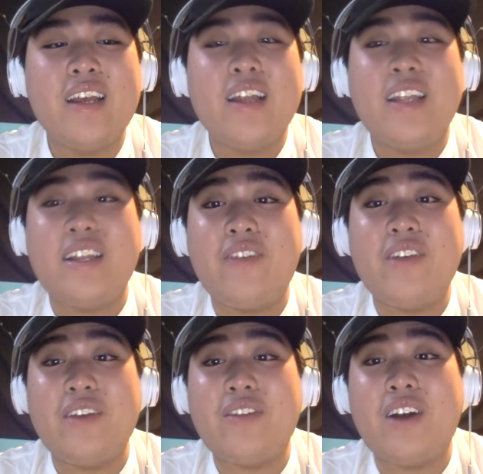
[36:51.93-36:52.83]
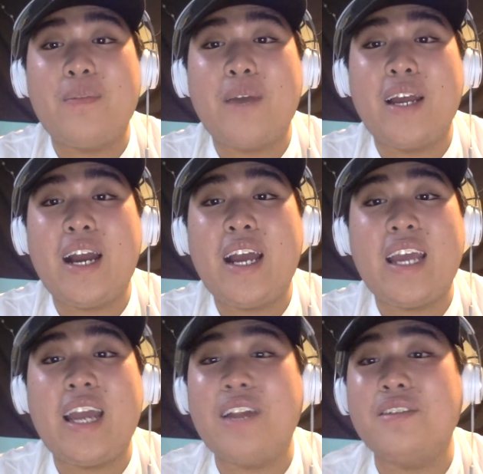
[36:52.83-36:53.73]
they definitely have caught my eye
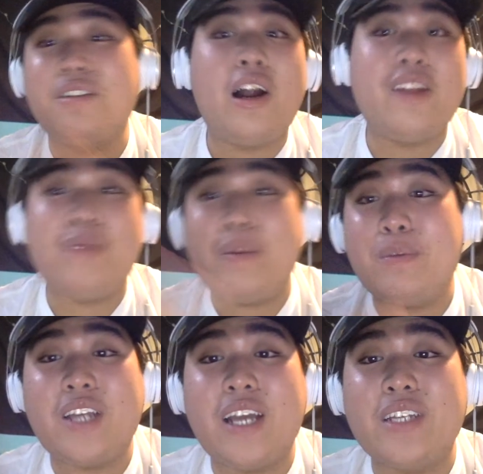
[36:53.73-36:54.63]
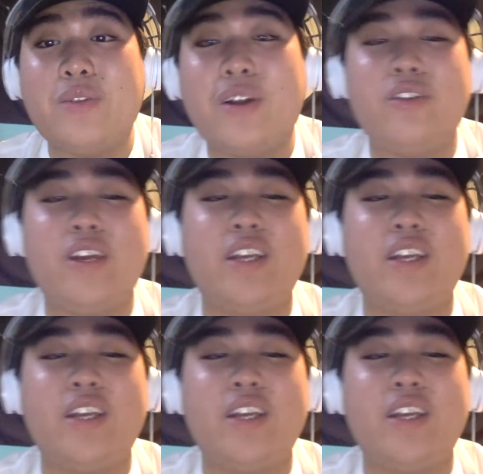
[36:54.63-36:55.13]
and a lot of people's eyes around the league.